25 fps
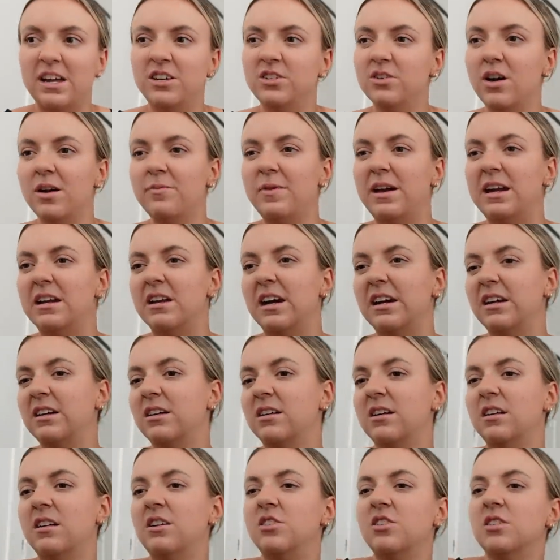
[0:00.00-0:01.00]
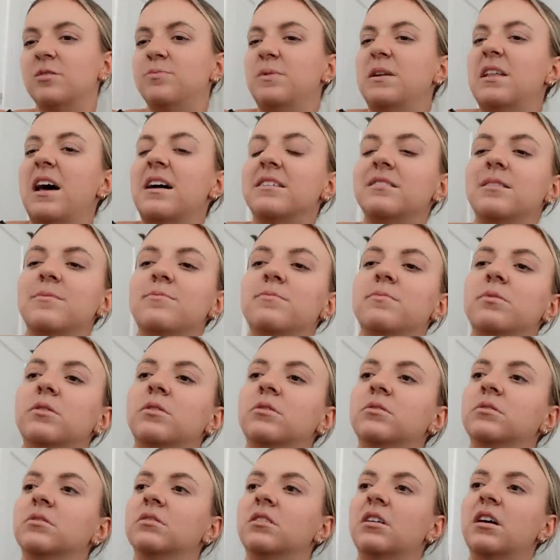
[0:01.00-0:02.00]
Do you know what I mean? Like, can it just be that
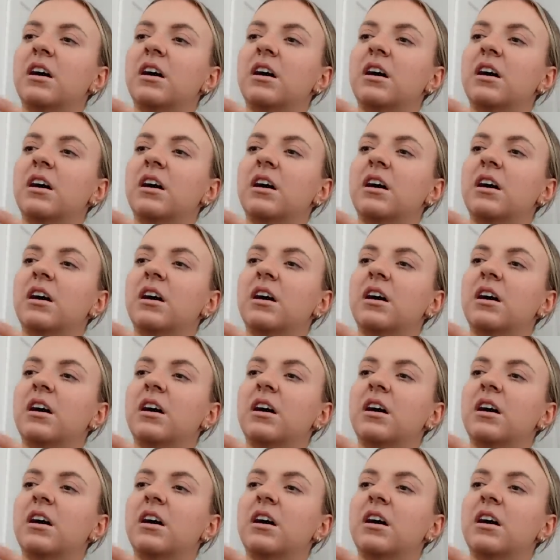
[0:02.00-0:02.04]
simple?